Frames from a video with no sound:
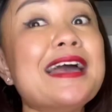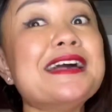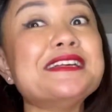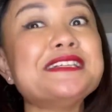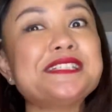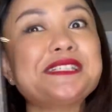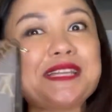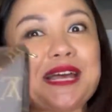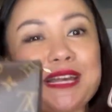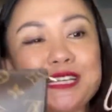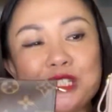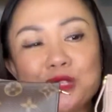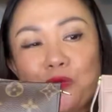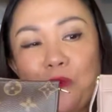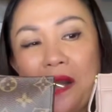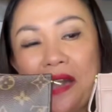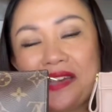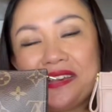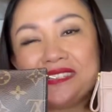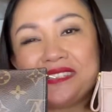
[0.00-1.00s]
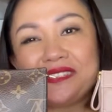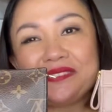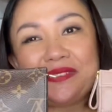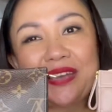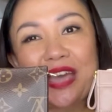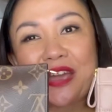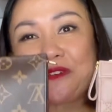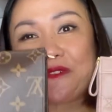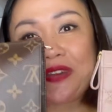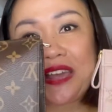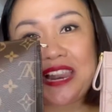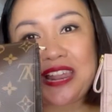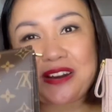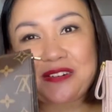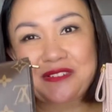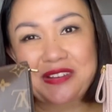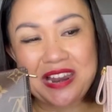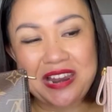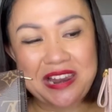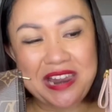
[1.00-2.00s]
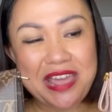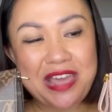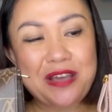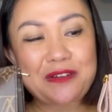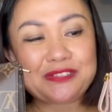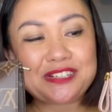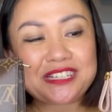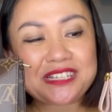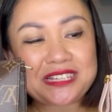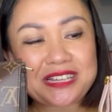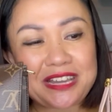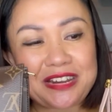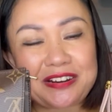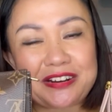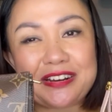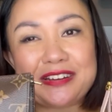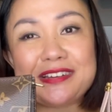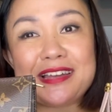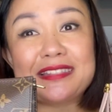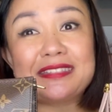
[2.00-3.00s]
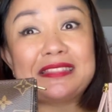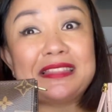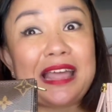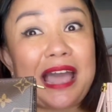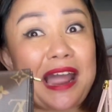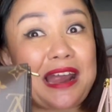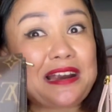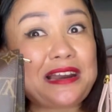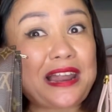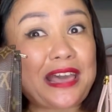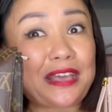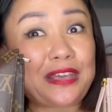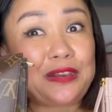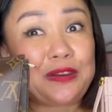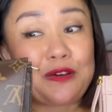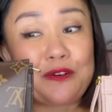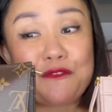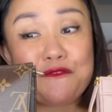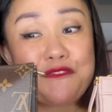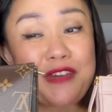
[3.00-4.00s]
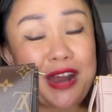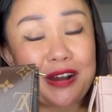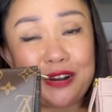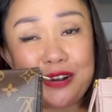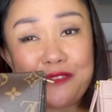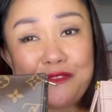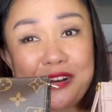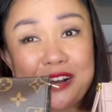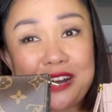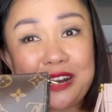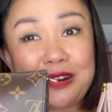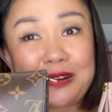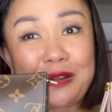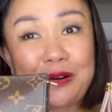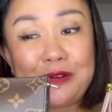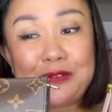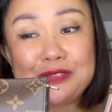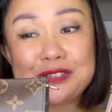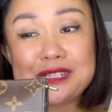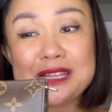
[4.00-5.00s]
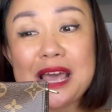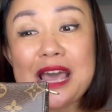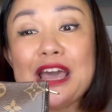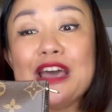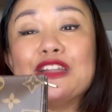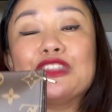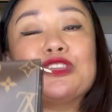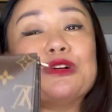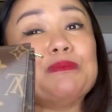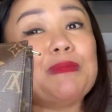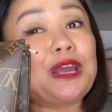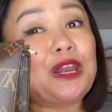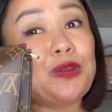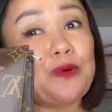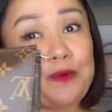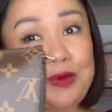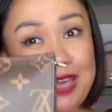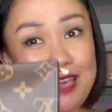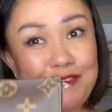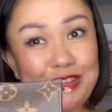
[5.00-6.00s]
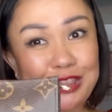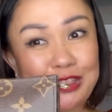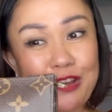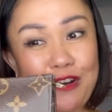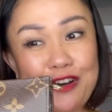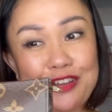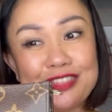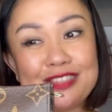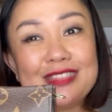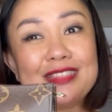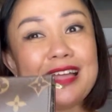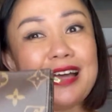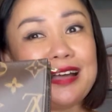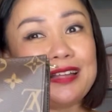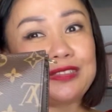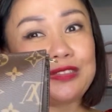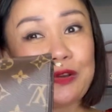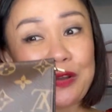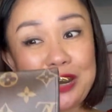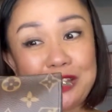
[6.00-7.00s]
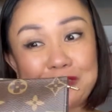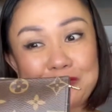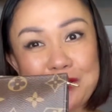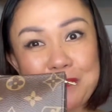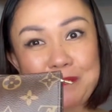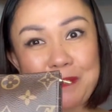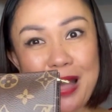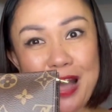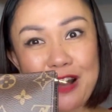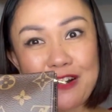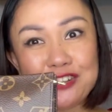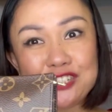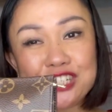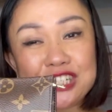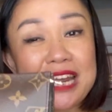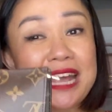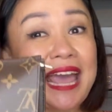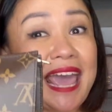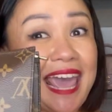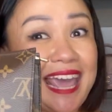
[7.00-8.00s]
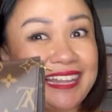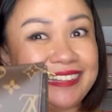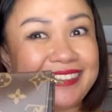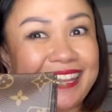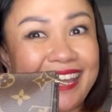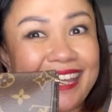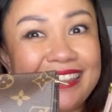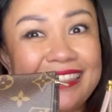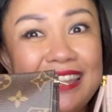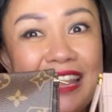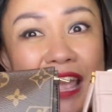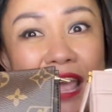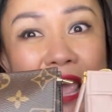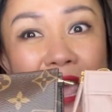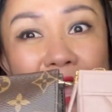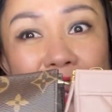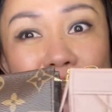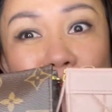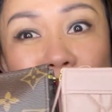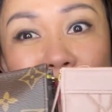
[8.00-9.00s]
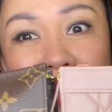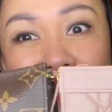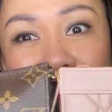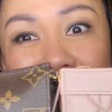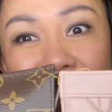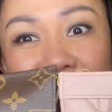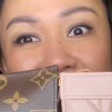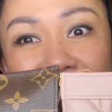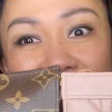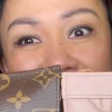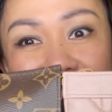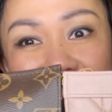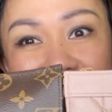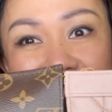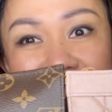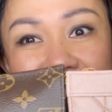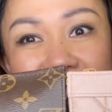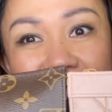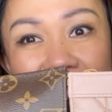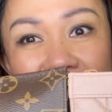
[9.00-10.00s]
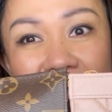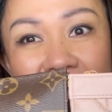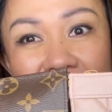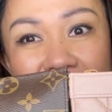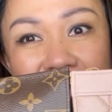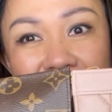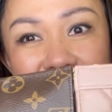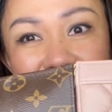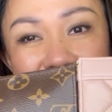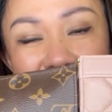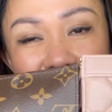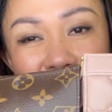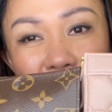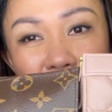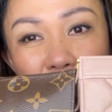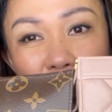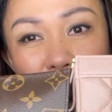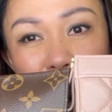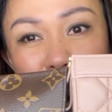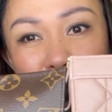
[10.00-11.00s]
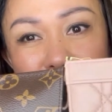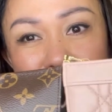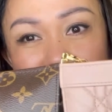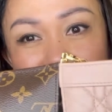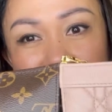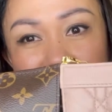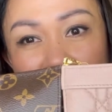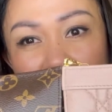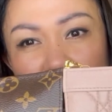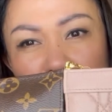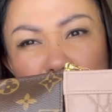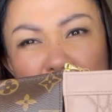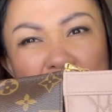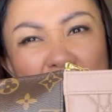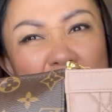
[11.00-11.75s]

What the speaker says: Size-wise, I really consider that they are like, you know, very close to my Louis Vuitton toiletry pouch, 18. Look at this. The height is like almost the same.